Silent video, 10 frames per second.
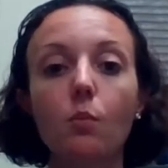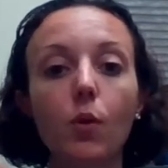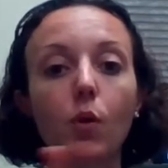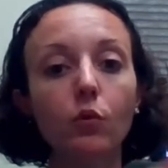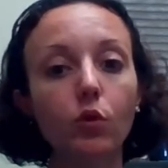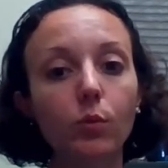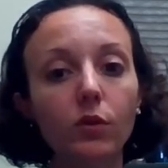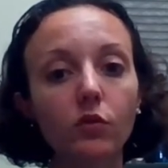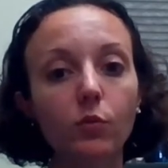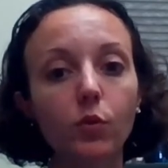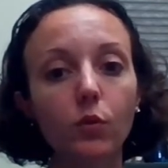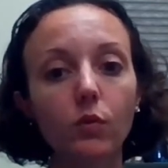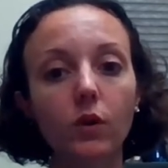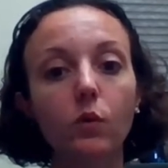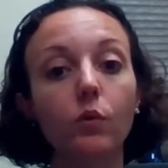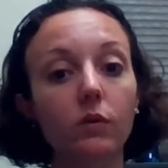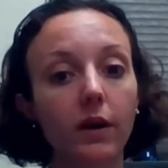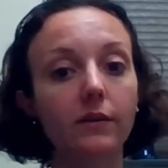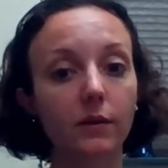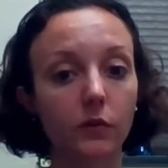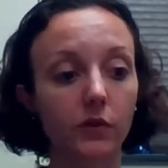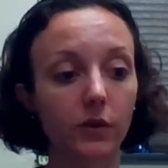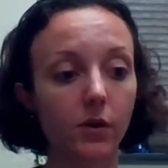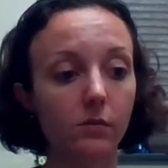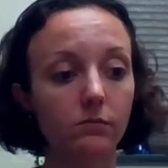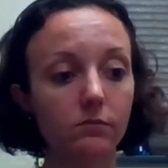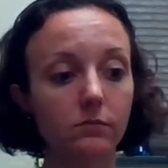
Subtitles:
both orbitals move, we write down 0.